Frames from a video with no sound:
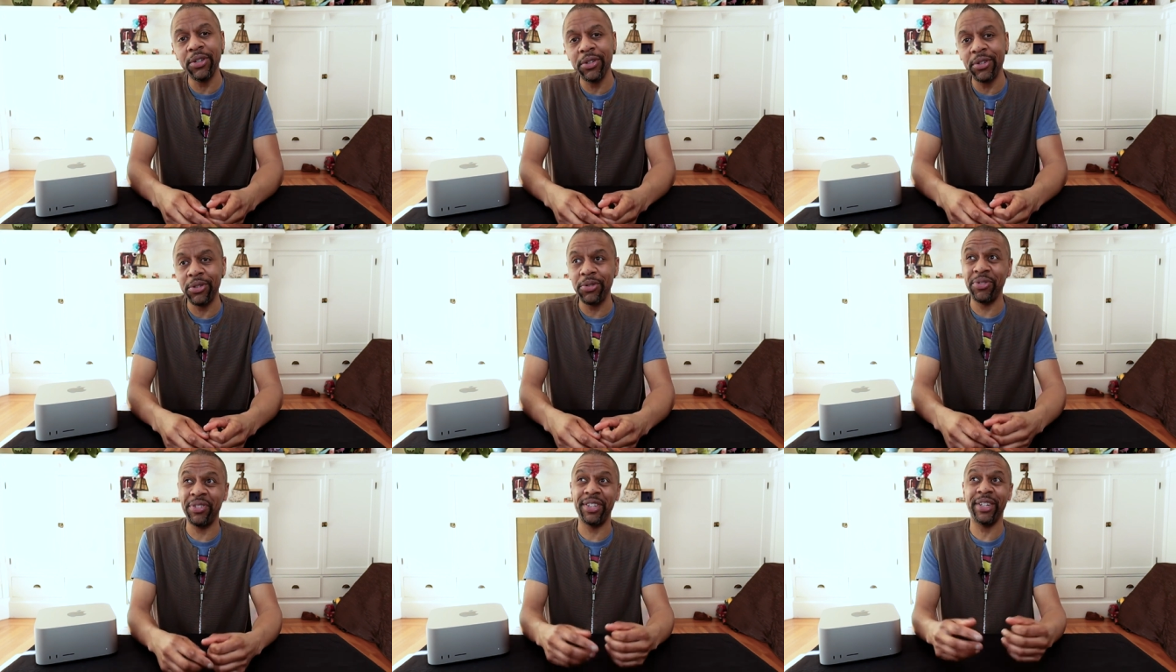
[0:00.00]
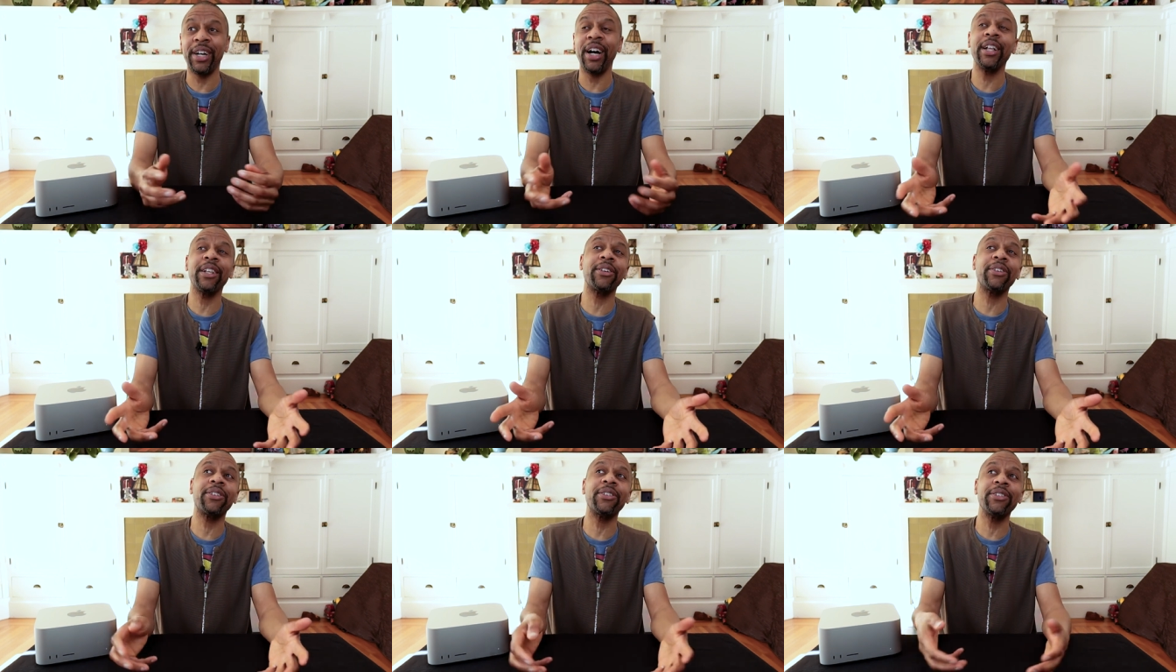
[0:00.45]
You can choose the
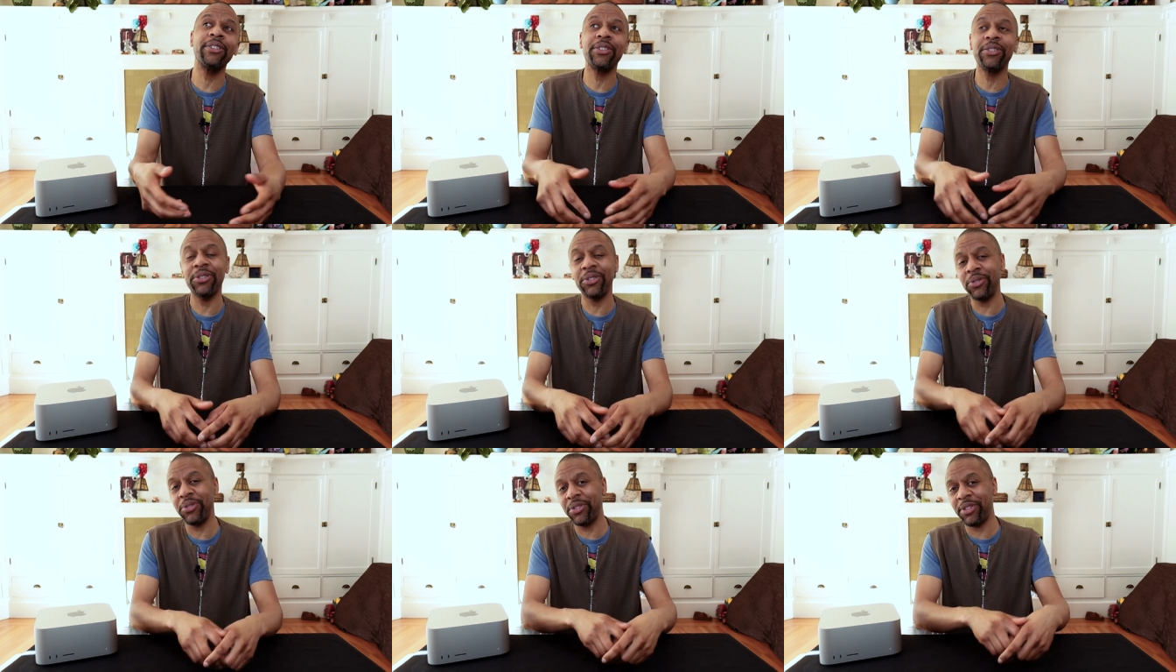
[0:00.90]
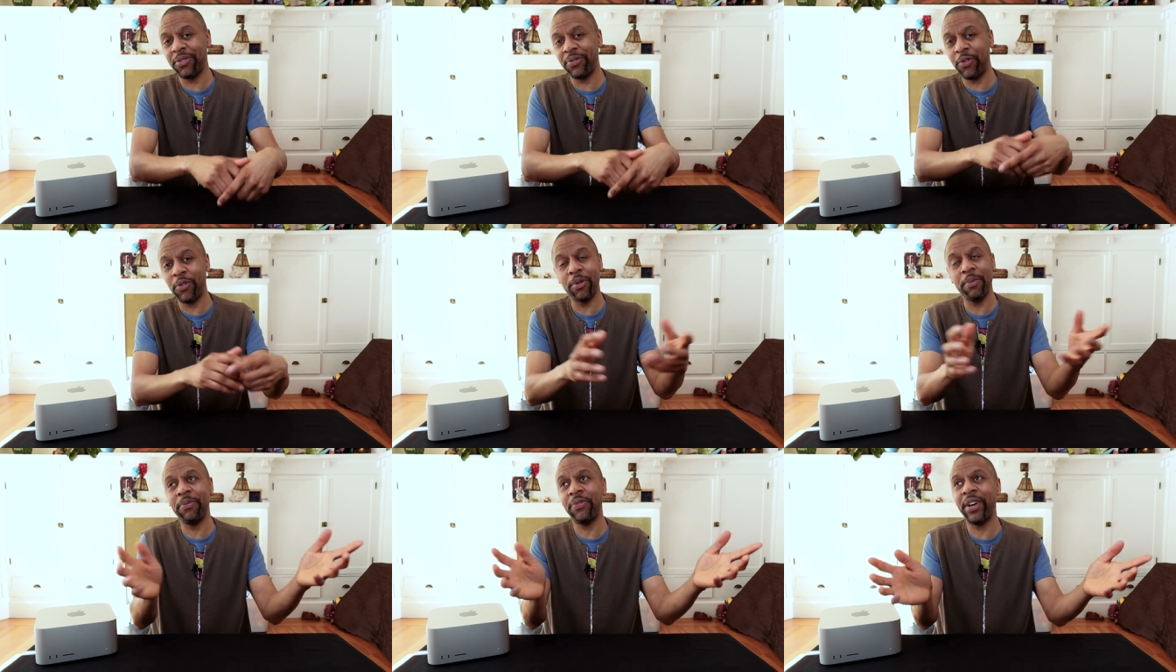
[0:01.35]
color, you can choose the
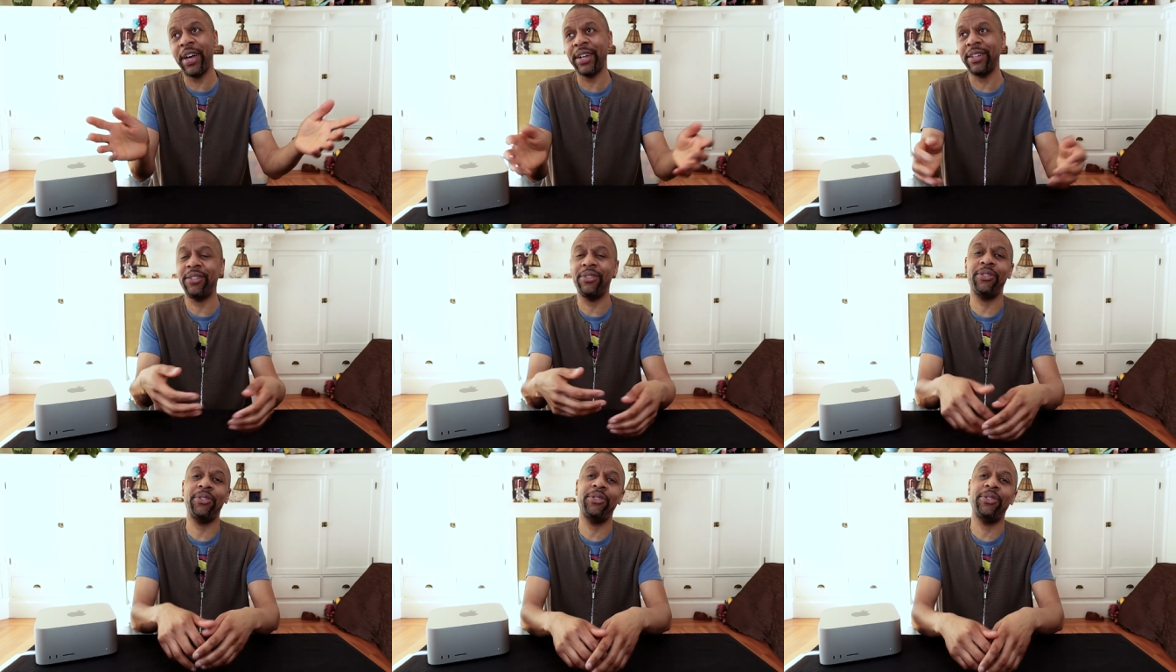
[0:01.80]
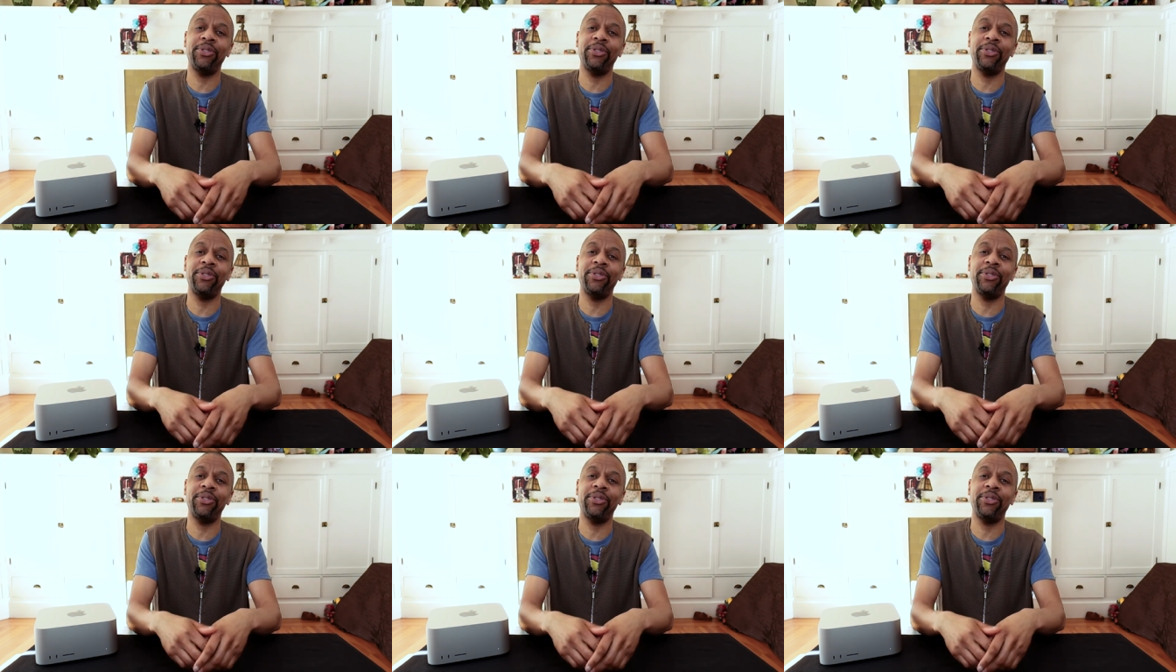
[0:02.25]
form factor,